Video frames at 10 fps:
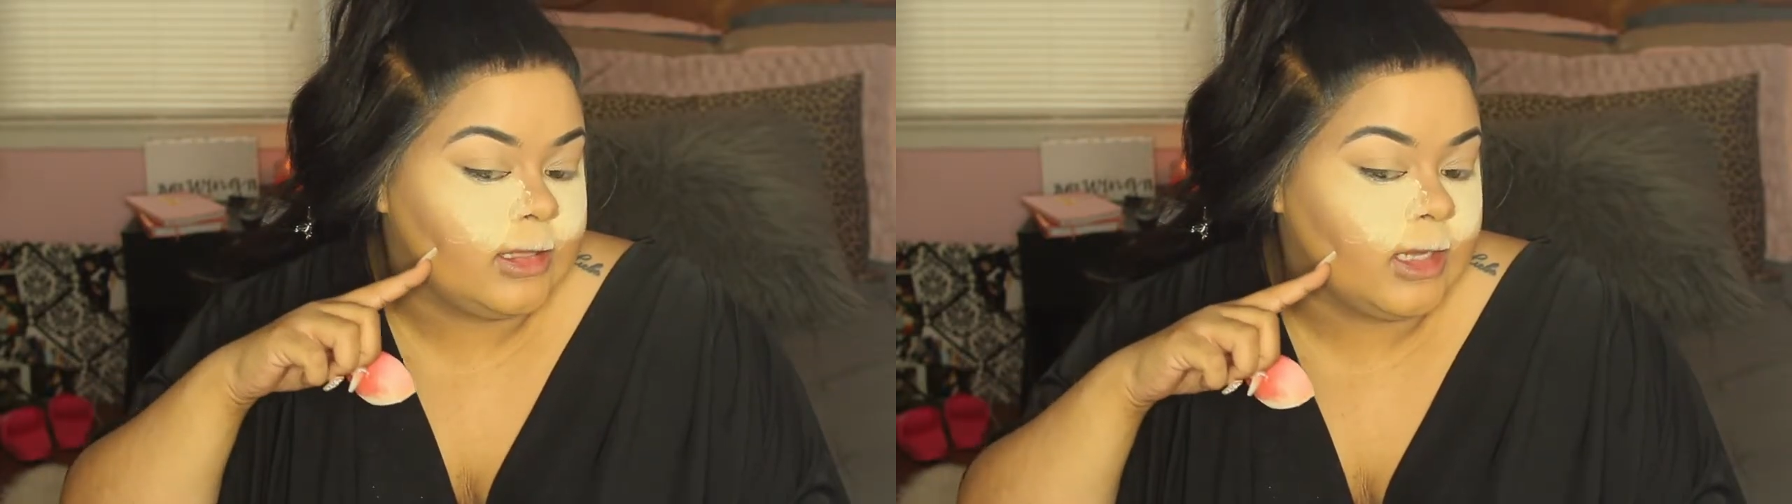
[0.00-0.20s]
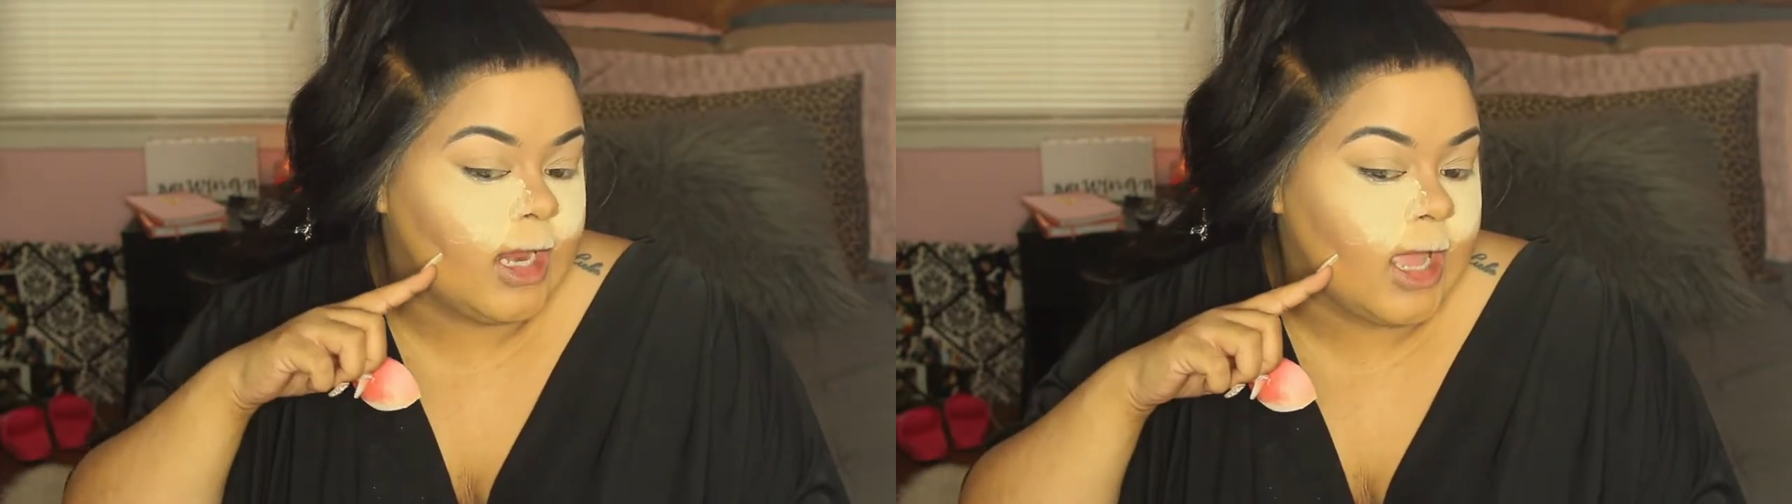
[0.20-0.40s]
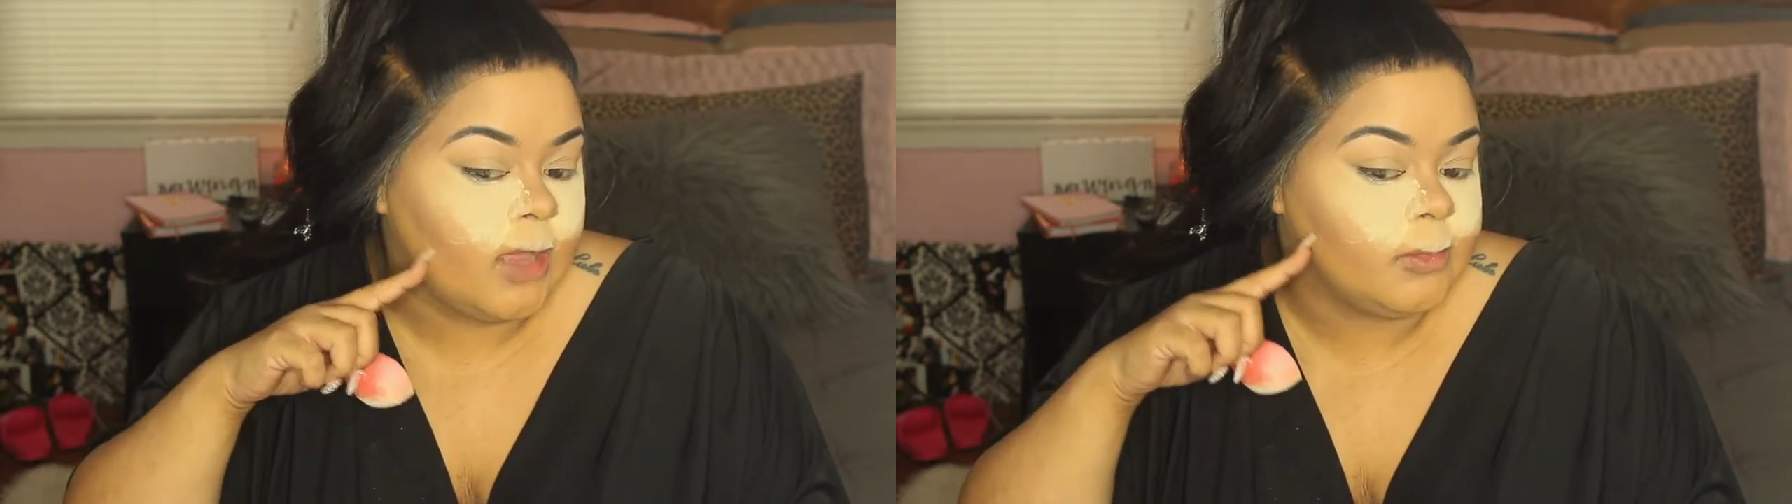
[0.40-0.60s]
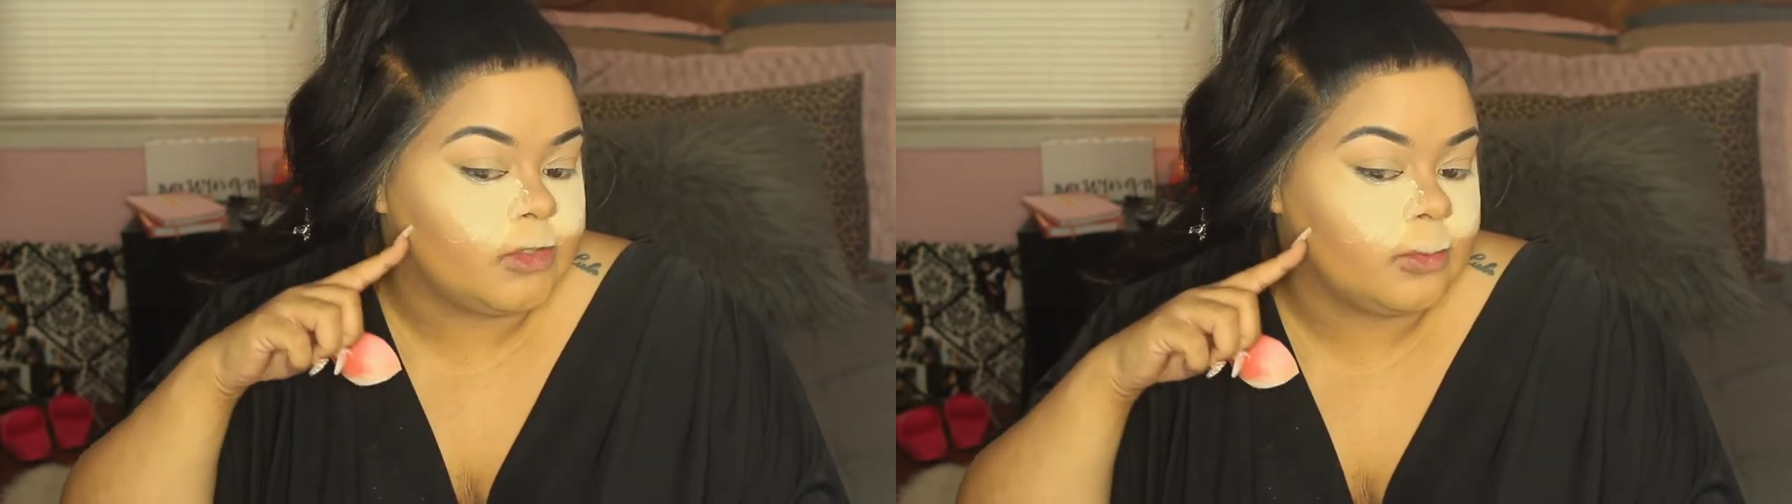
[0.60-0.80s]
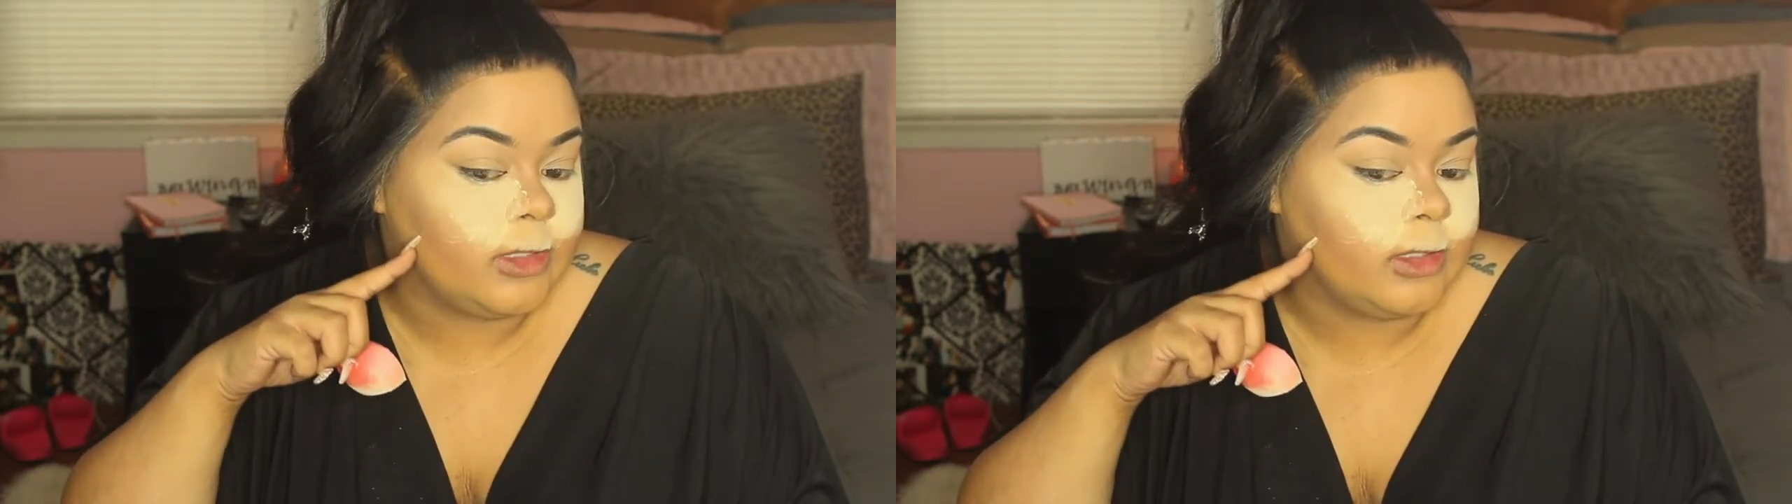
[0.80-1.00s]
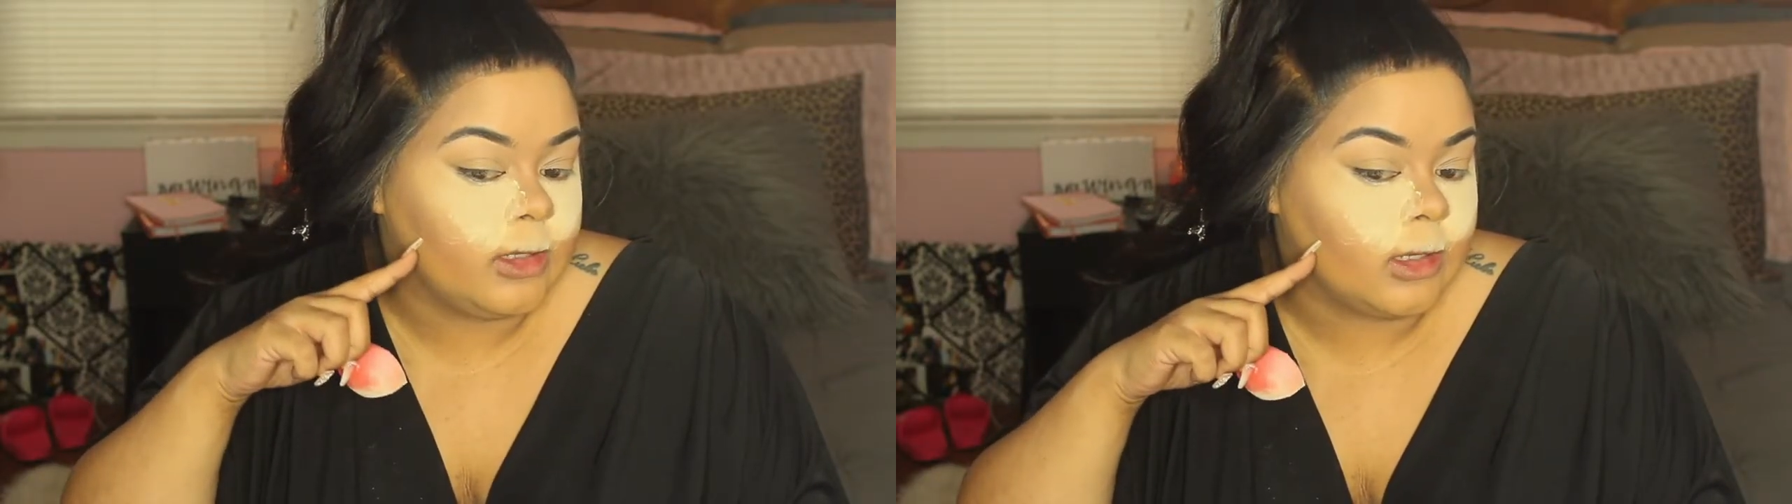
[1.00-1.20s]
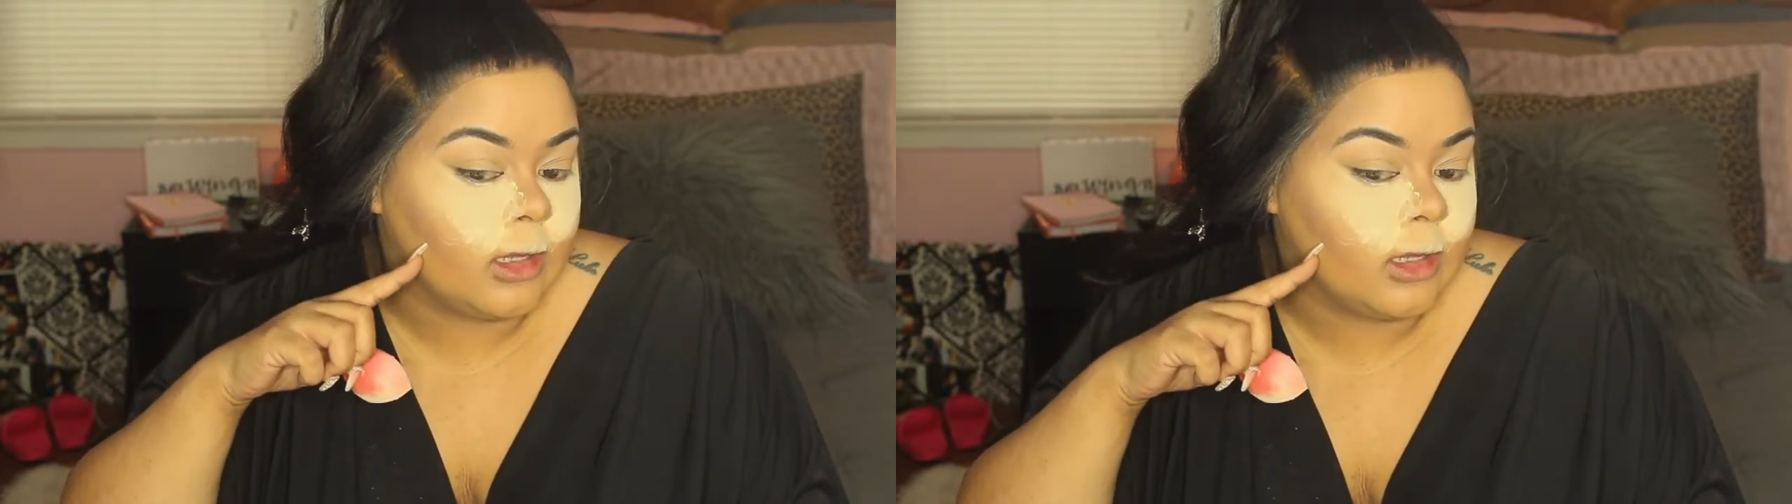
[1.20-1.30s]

the line between